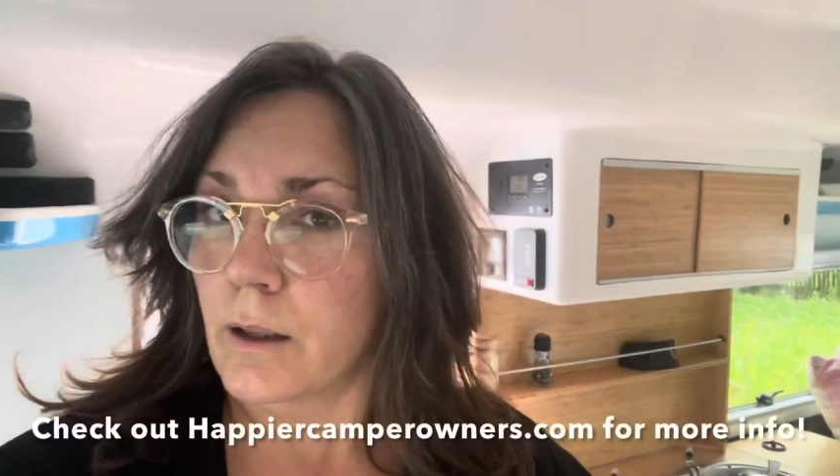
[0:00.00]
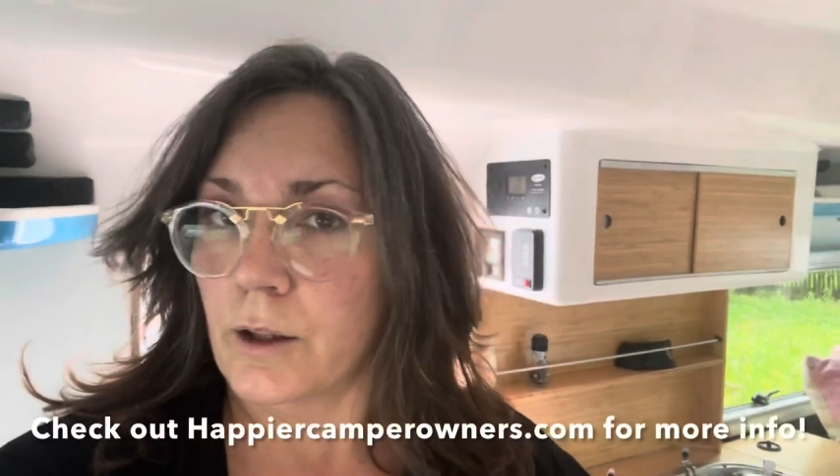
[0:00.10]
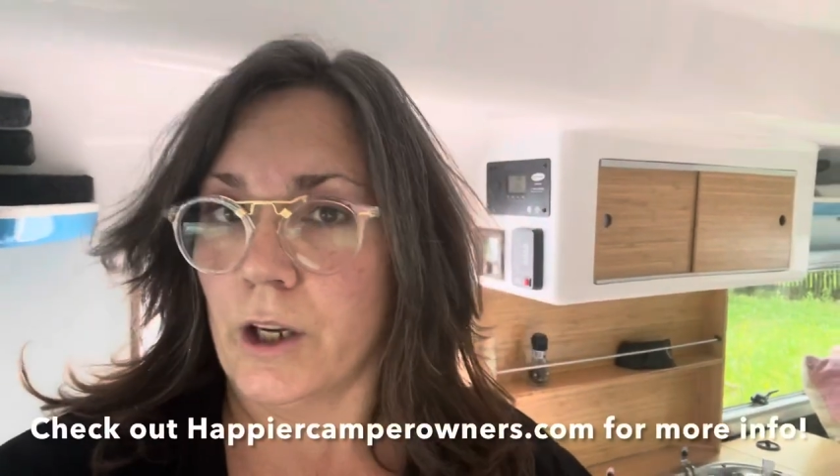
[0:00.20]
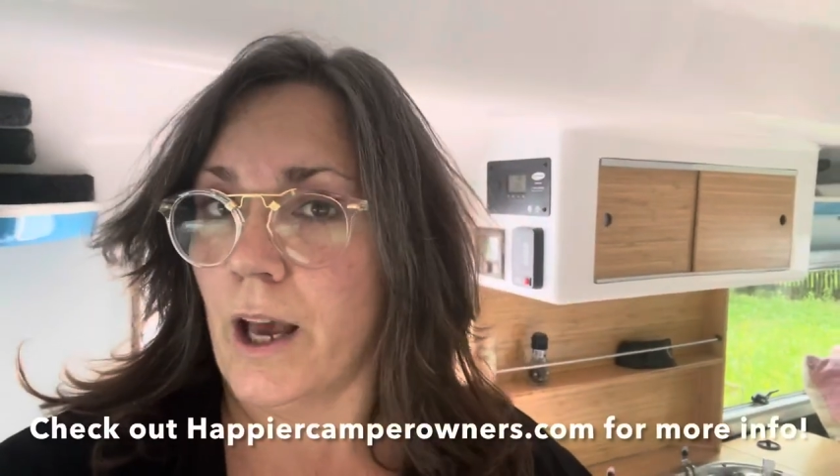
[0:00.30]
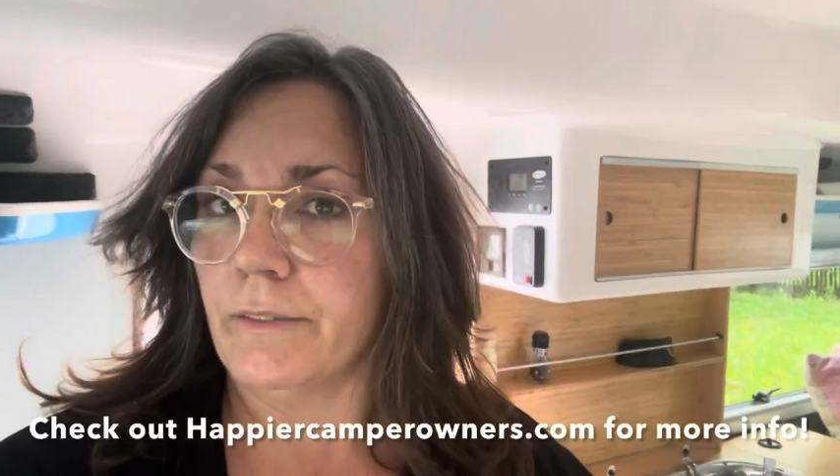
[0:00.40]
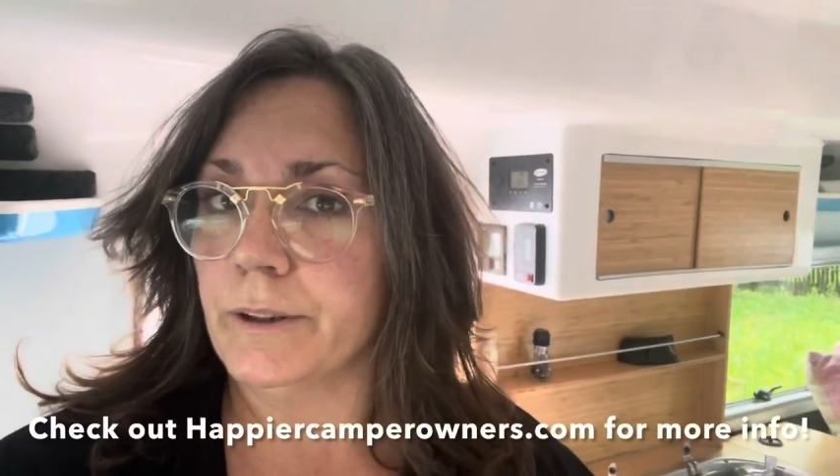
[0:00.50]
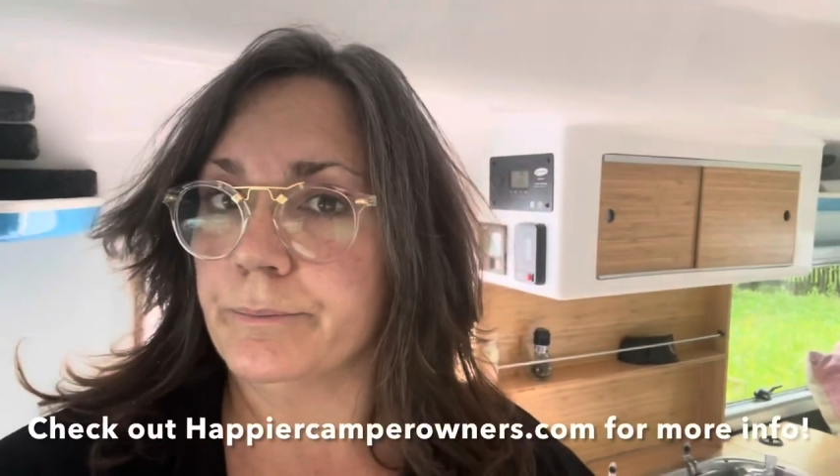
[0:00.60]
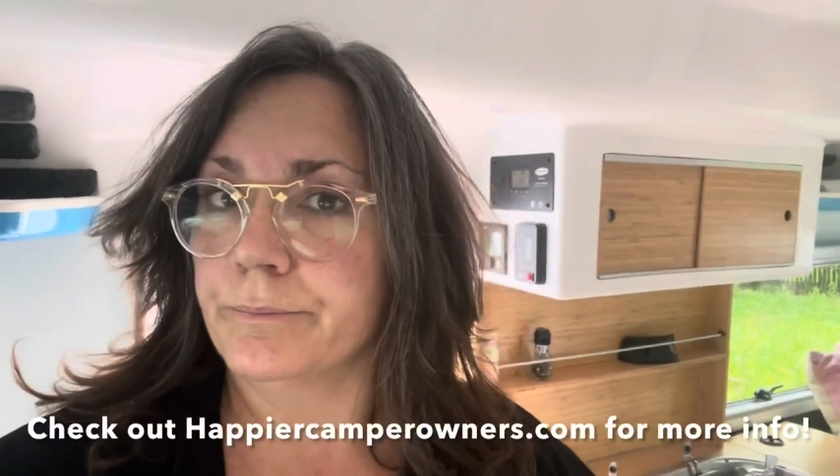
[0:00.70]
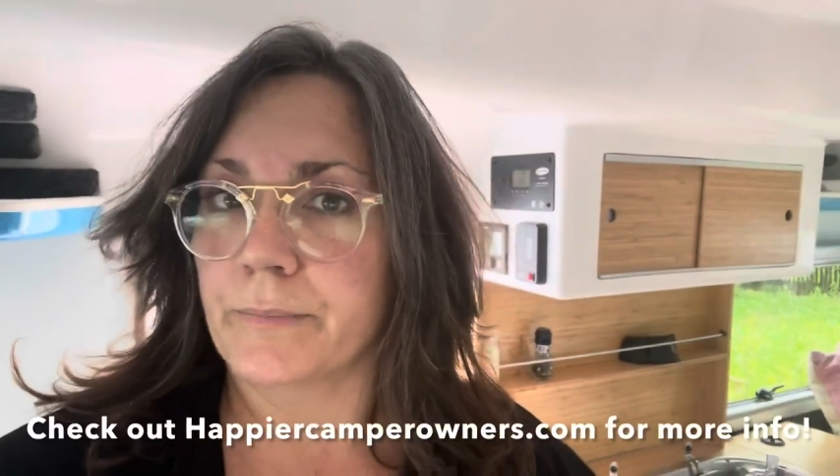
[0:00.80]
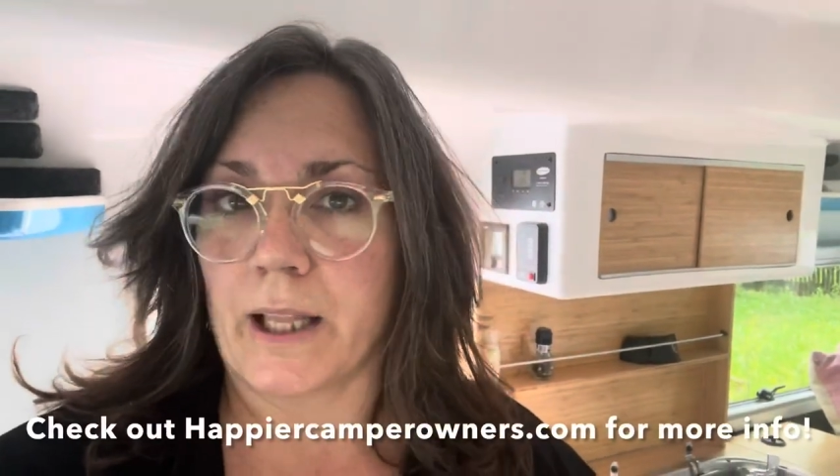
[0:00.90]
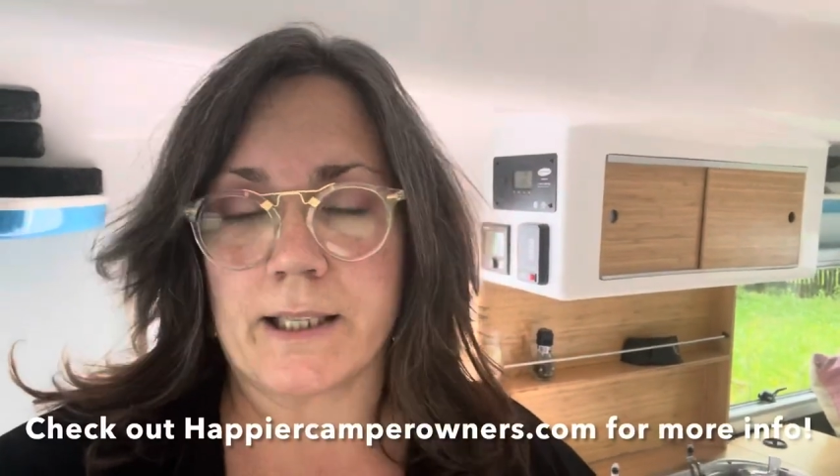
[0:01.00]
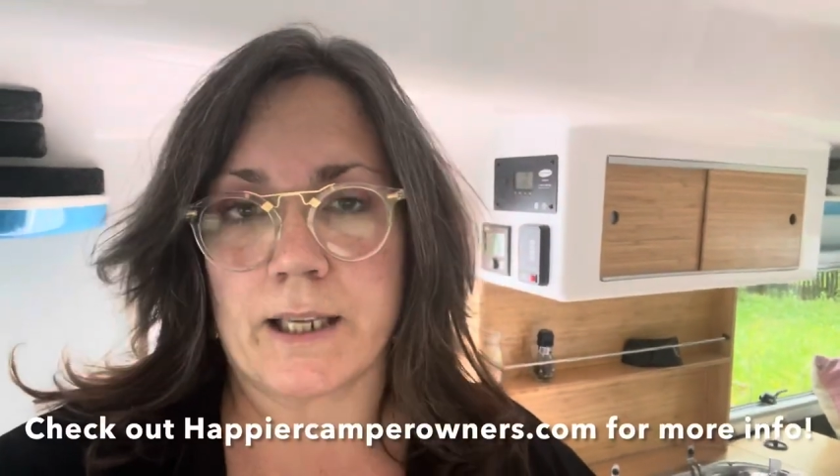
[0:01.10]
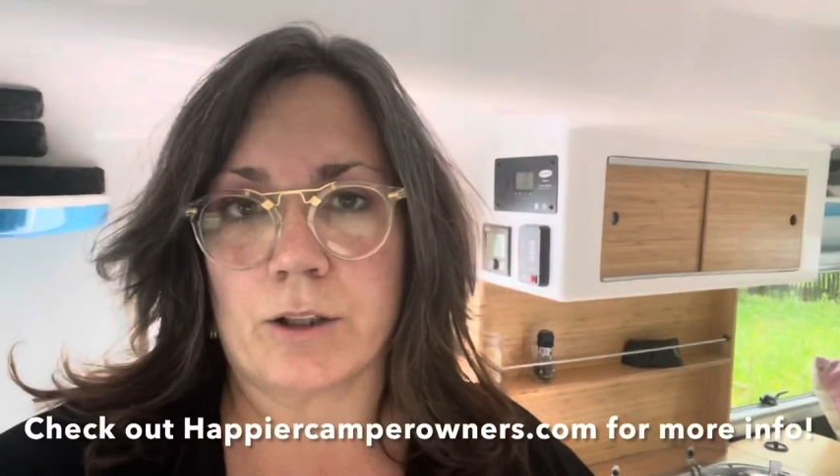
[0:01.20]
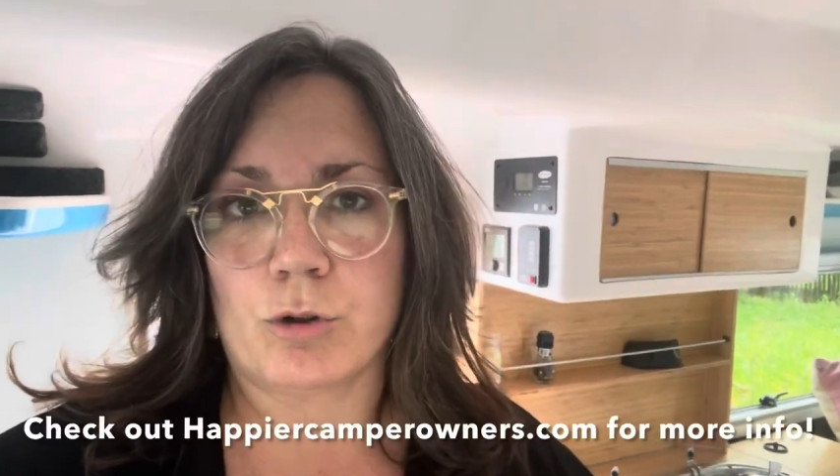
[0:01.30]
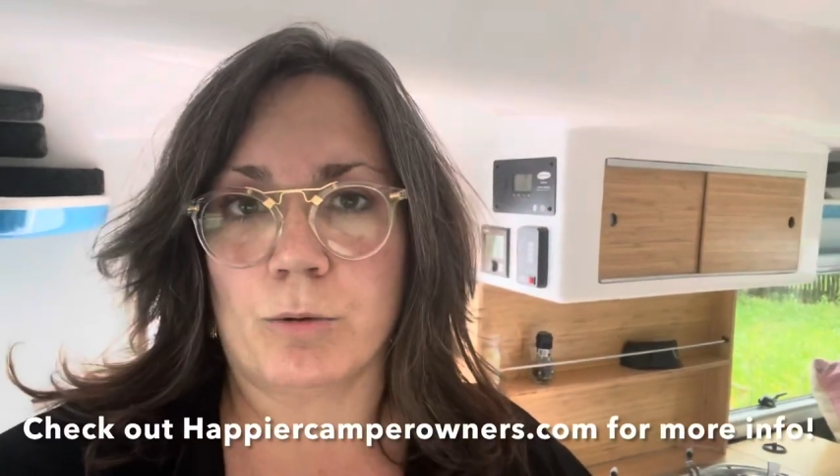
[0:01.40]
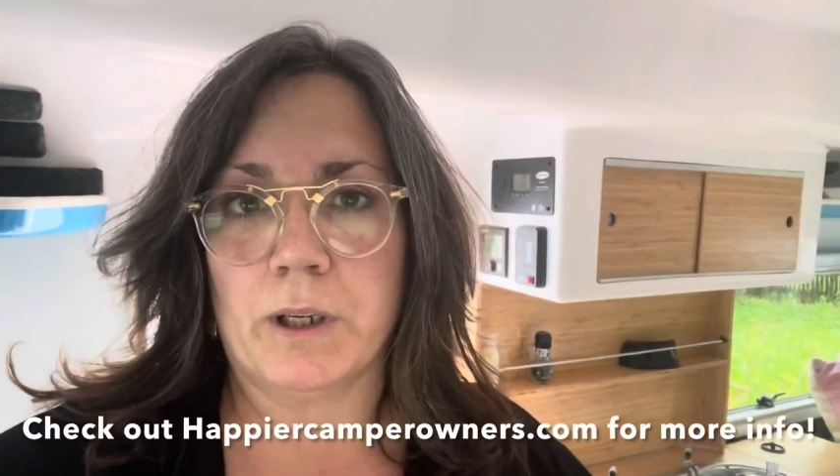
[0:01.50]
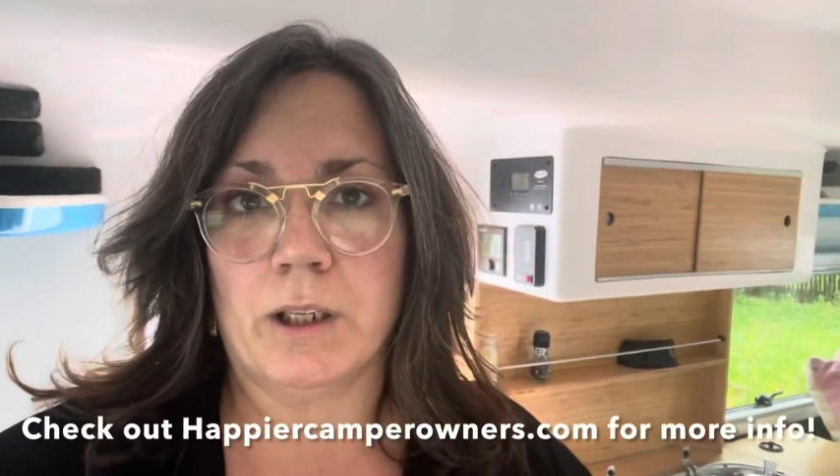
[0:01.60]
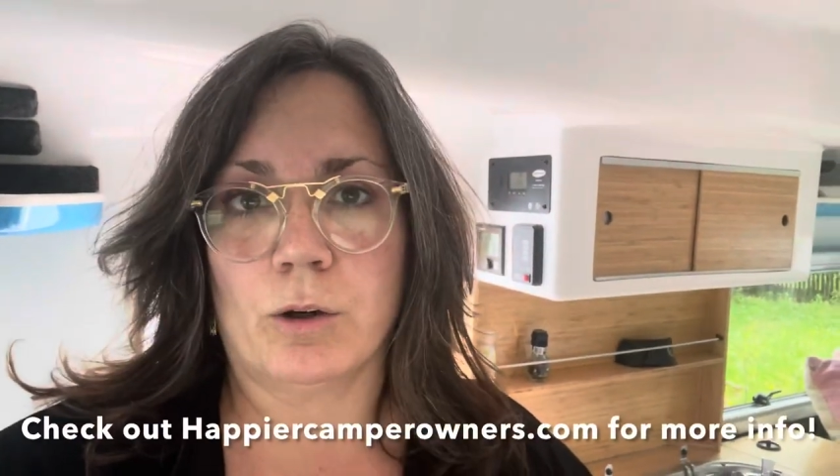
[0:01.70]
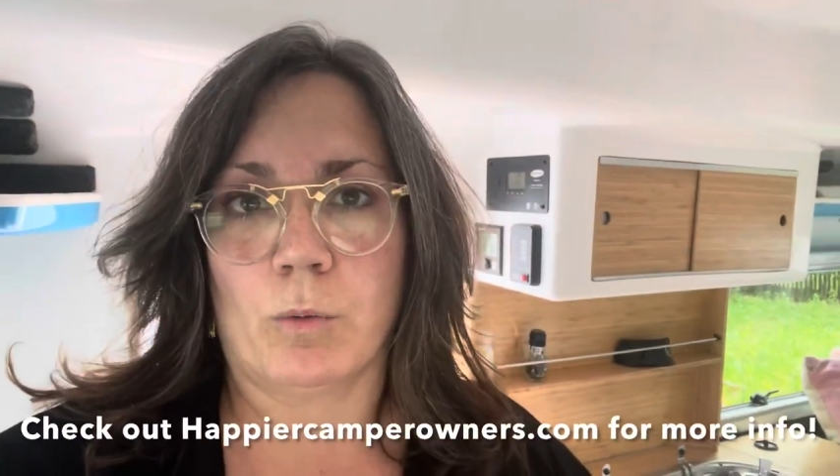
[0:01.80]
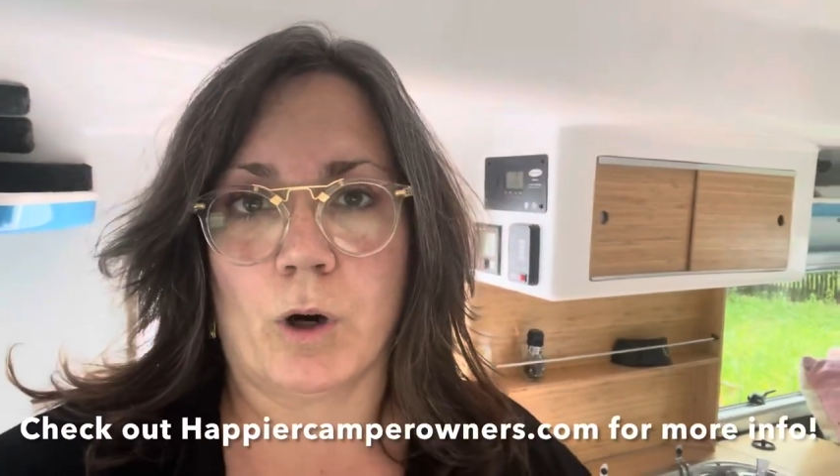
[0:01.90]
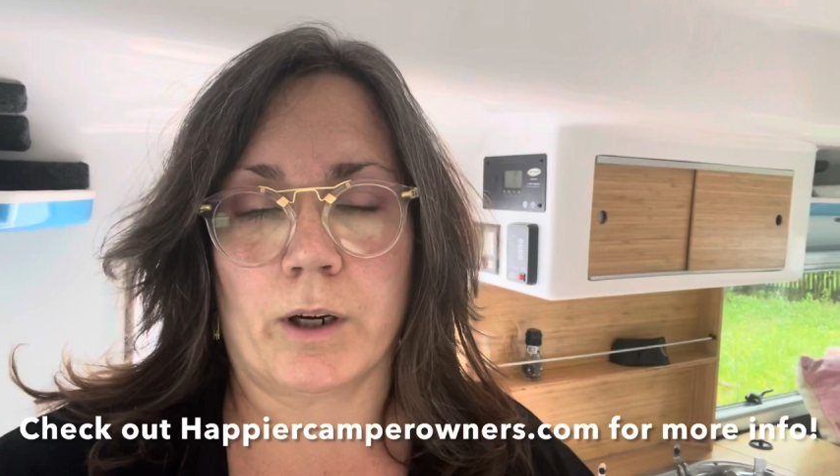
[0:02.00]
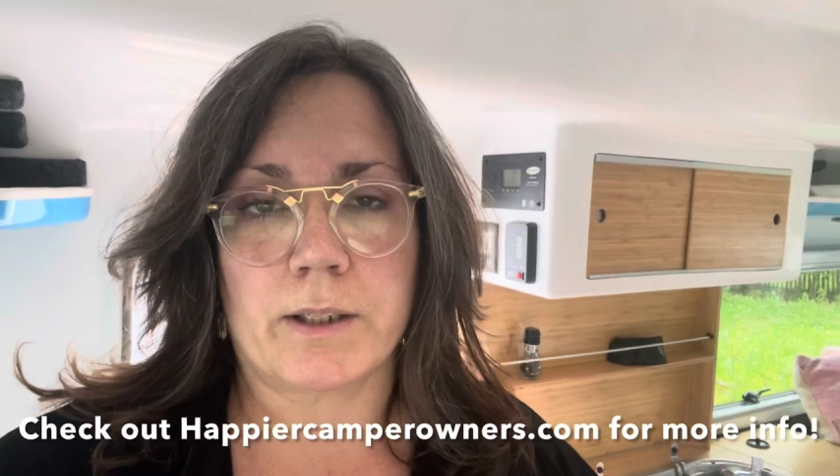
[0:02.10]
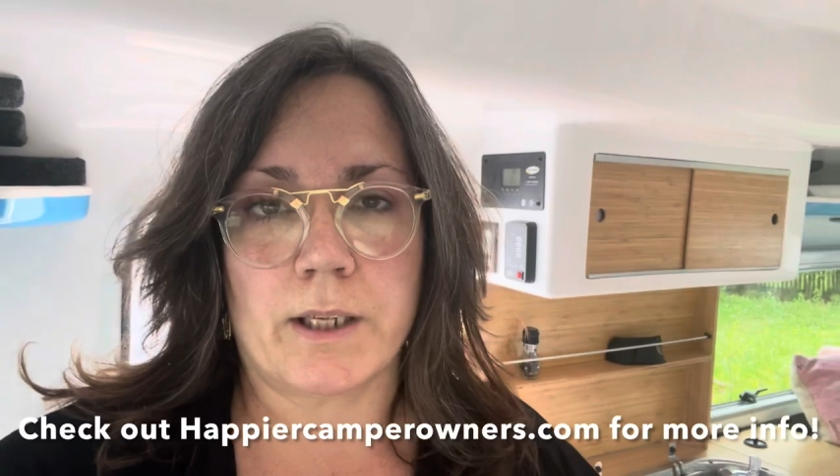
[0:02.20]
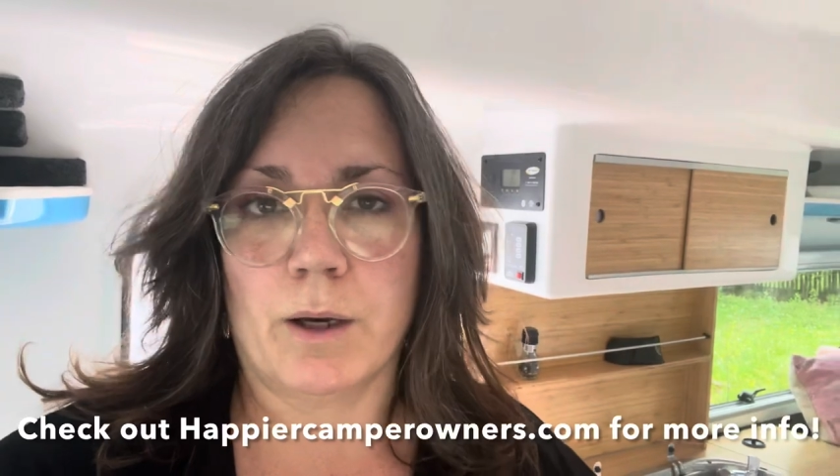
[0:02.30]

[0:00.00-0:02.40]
there you have it that's how the Truma heater works.